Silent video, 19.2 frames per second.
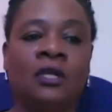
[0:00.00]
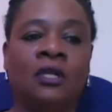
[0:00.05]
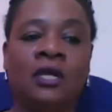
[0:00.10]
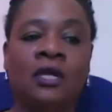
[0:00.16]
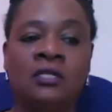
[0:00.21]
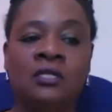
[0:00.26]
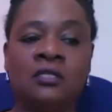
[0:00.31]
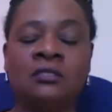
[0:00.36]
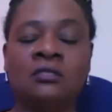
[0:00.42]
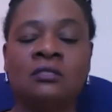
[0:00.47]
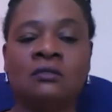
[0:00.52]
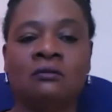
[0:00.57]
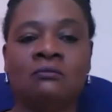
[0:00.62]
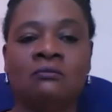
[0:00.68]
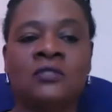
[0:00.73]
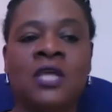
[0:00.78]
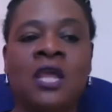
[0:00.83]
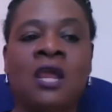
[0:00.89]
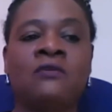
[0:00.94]
And
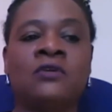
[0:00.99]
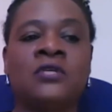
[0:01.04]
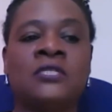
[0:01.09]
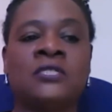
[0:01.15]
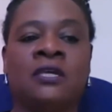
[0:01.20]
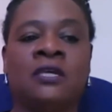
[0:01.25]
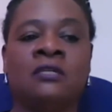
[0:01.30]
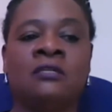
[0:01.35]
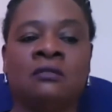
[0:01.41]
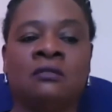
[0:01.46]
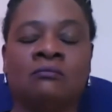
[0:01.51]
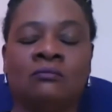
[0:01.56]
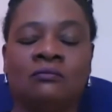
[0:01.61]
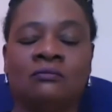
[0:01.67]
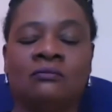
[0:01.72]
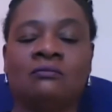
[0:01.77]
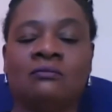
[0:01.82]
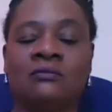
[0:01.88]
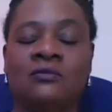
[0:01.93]
Sarah said,
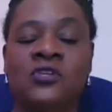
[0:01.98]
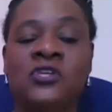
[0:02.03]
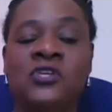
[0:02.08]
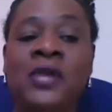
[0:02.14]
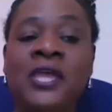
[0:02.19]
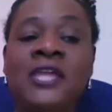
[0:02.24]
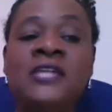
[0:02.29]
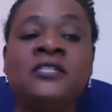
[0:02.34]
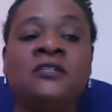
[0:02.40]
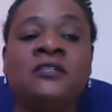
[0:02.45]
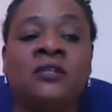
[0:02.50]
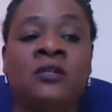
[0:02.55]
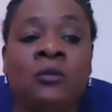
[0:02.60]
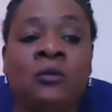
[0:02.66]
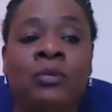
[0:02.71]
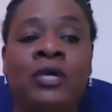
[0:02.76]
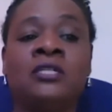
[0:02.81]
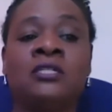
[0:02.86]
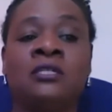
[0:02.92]
you aided and
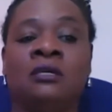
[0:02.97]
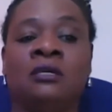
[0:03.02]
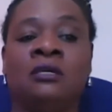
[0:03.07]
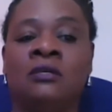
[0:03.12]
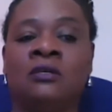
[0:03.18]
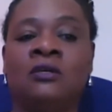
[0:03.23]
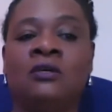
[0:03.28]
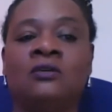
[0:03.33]
abetted